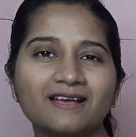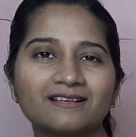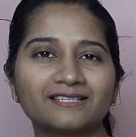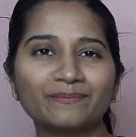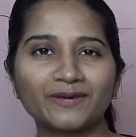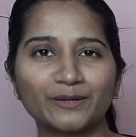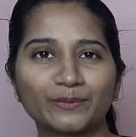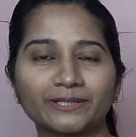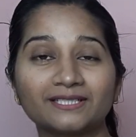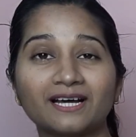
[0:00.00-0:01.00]
Some
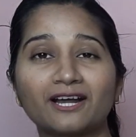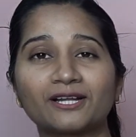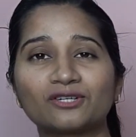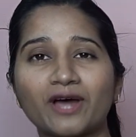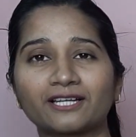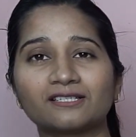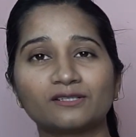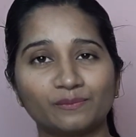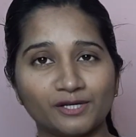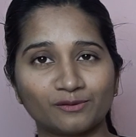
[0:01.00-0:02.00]
people are attracted
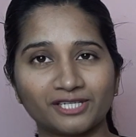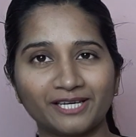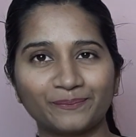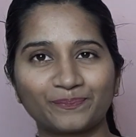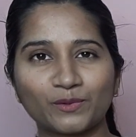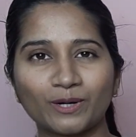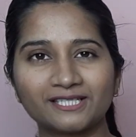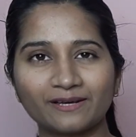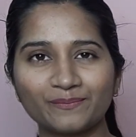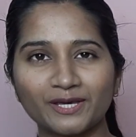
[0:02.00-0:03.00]
to beauty, while
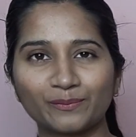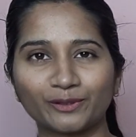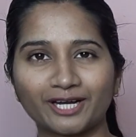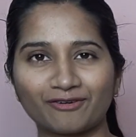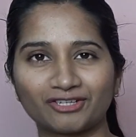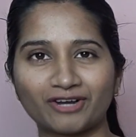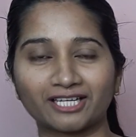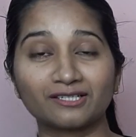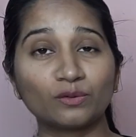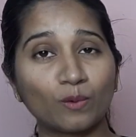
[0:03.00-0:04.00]
some people are
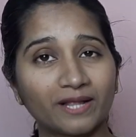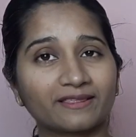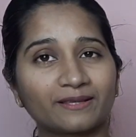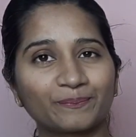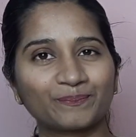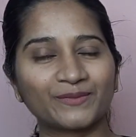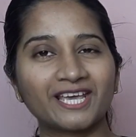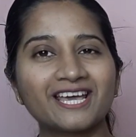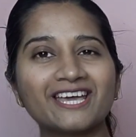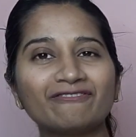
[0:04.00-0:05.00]
attracted to wealth.
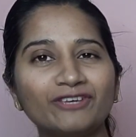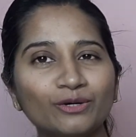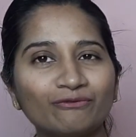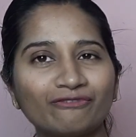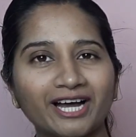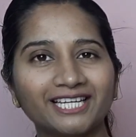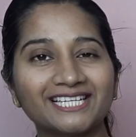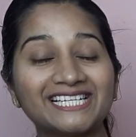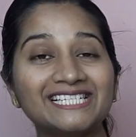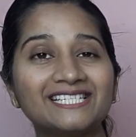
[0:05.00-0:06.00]
If you find
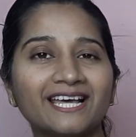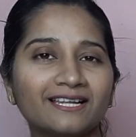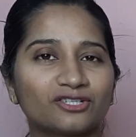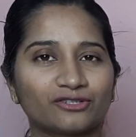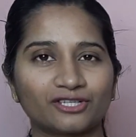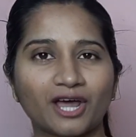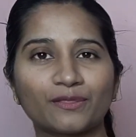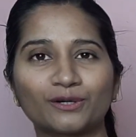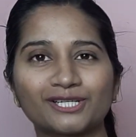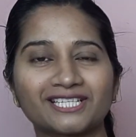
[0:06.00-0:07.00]
intelligence in
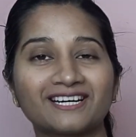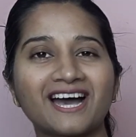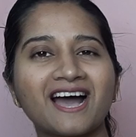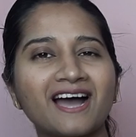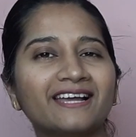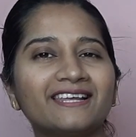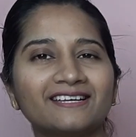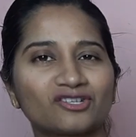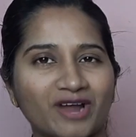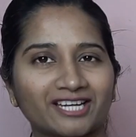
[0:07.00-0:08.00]
others a highly
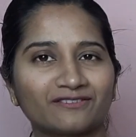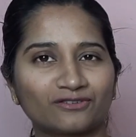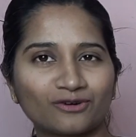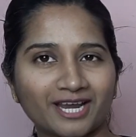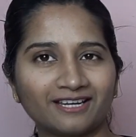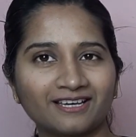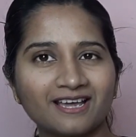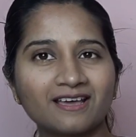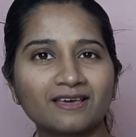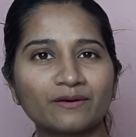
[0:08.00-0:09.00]
attractive trait
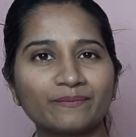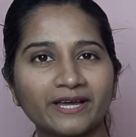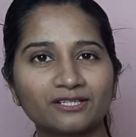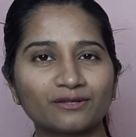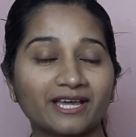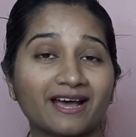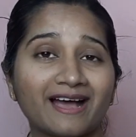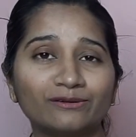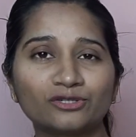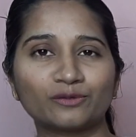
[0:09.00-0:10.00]
compared to their
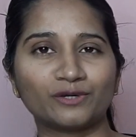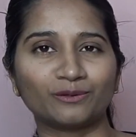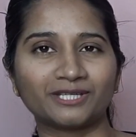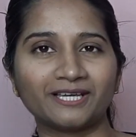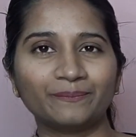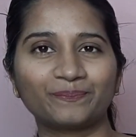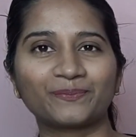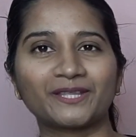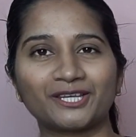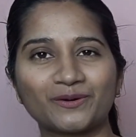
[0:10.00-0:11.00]
outer beauty,
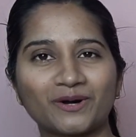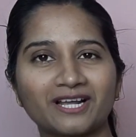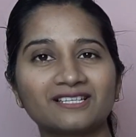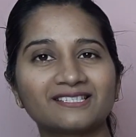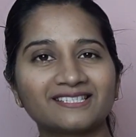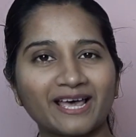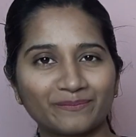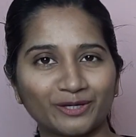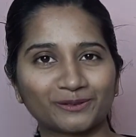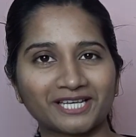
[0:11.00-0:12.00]
then you are a
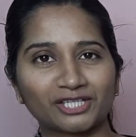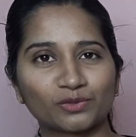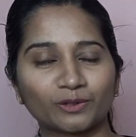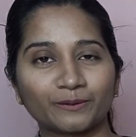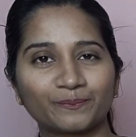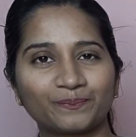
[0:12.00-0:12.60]
sapiosexual.